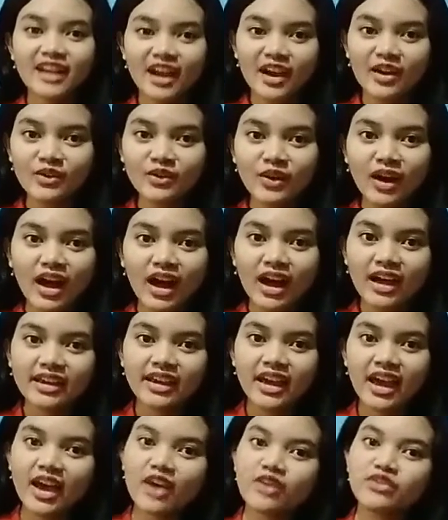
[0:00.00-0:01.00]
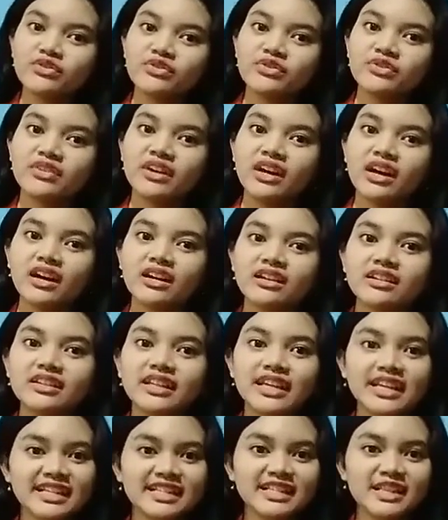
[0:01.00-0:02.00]
now I have
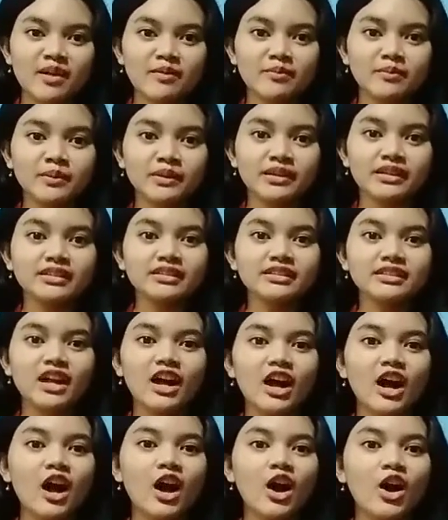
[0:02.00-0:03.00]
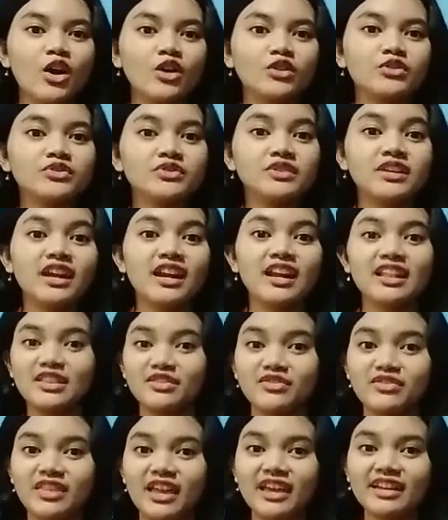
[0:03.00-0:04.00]
an example of
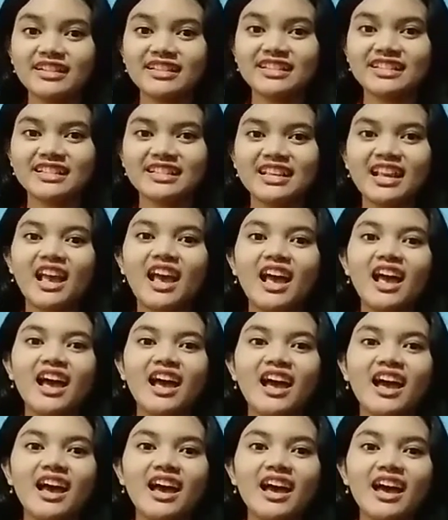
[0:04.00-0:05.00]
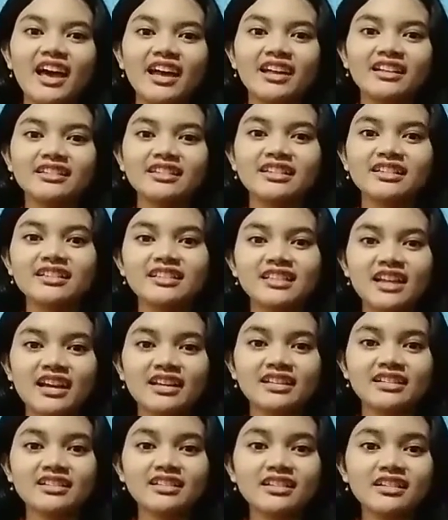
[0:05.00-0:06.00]
narrative text, and the
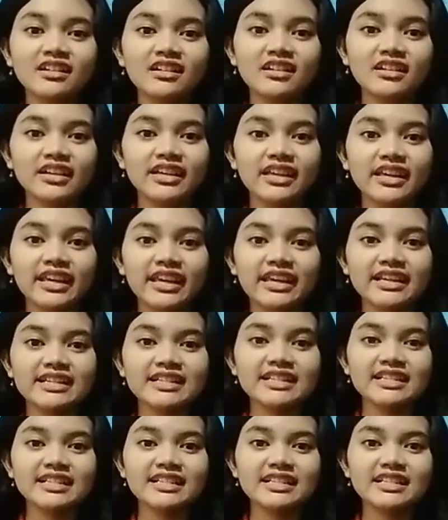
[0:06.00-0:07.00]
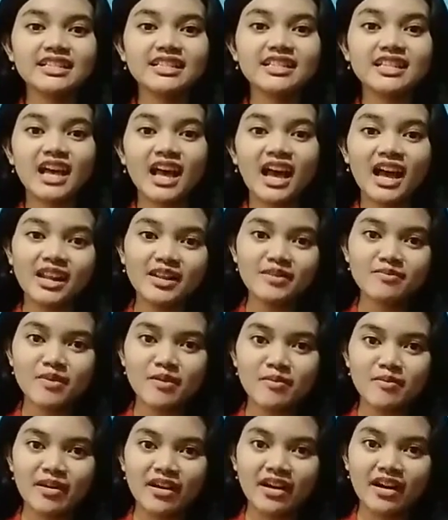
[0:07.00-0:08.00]
title is
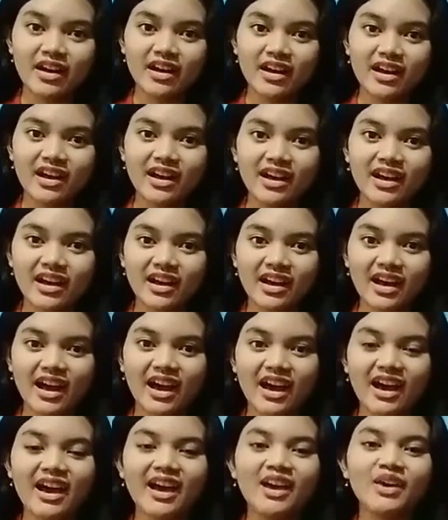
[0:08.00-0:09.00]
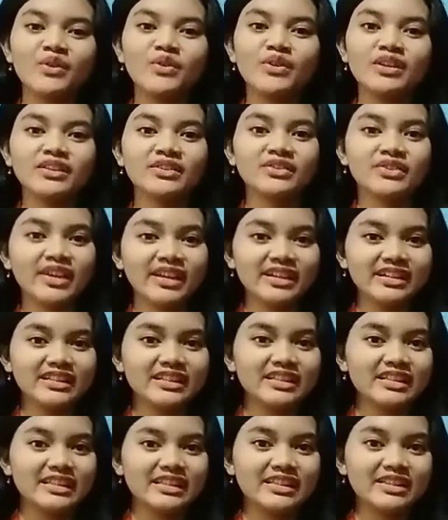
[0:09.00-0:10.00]
Alibaba. I will read
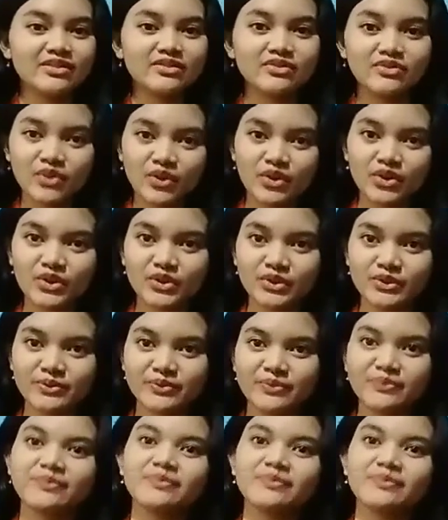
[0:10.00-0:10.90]
for you.